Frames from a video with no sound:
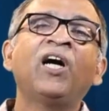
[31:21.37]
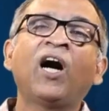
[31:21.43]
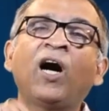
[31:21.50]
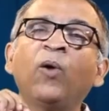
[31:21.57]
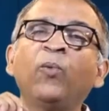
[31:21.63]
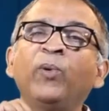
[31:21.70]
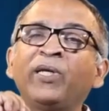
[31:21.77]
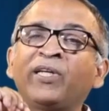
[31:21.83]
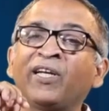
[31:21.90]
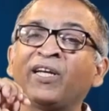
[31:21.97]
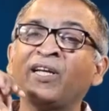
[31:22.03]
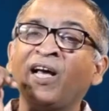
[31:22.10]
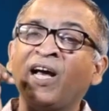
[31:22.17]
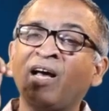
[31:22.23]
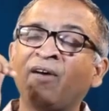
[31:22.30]
how it
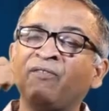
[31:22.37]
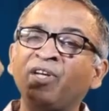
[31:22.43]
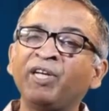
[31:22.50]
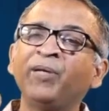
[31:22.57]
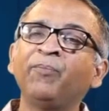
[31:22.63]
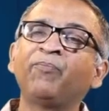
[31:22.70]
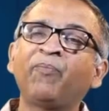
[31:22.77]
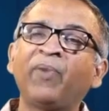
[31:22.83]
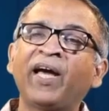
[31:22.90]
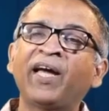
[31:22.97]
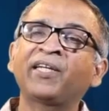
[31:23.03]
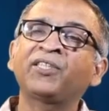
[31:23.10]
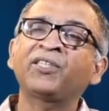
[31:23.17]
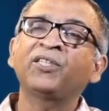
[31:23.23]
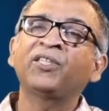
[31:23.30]
will have an
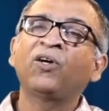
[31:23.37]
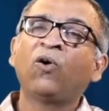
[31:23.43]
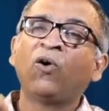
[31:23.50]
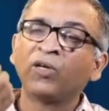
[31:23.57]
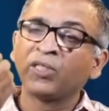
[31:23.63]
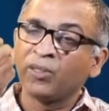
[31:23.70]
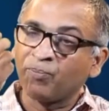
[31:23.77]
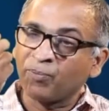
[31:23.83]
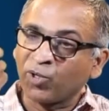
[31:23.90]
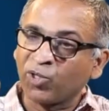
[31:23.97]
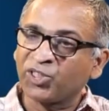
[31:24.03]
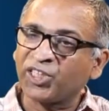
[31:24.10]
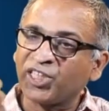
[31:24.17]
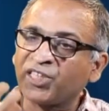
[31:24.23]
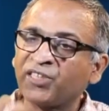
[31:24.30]
impact on the
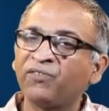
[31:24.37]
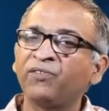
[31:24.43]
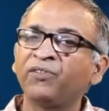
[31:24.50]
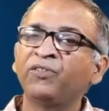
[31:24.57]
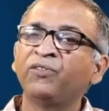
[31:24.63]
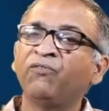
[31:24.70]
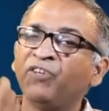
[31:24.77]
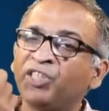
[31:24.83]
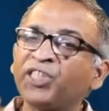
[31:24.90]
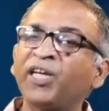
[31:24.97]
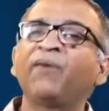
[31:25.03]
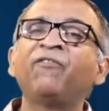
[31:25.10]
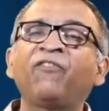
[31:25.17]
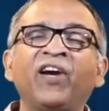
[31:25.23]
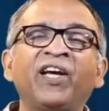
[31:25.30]
project which
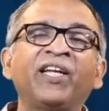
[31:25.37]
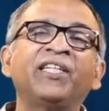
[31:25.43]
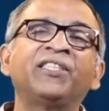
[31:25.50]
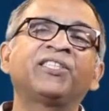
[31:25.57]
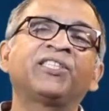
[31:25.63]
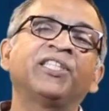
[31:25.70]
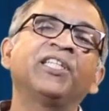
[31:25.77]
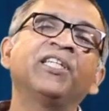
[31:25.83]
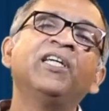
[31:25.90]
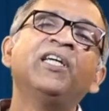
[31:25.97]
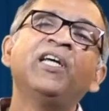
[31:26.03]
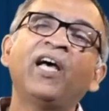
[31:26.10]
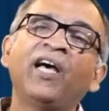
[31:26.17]
I am financing,